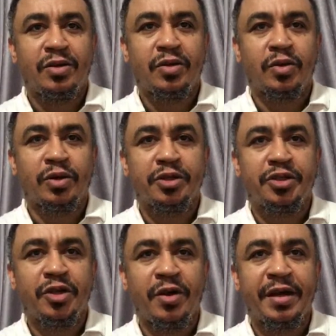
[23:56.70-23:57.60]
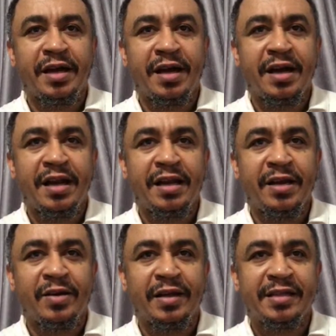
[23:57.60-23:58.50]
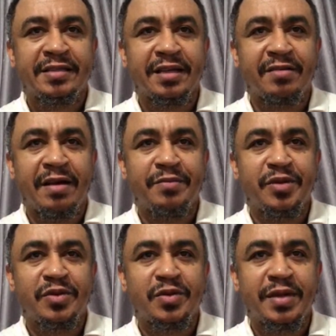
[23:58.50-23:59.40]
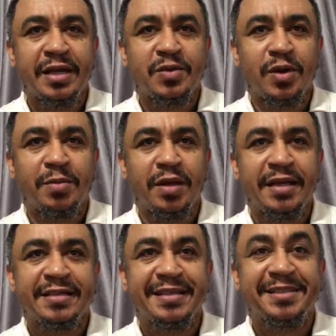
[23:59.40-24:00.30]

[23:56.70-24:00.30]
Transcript: Couldn't join early on Instagram due to network, but listening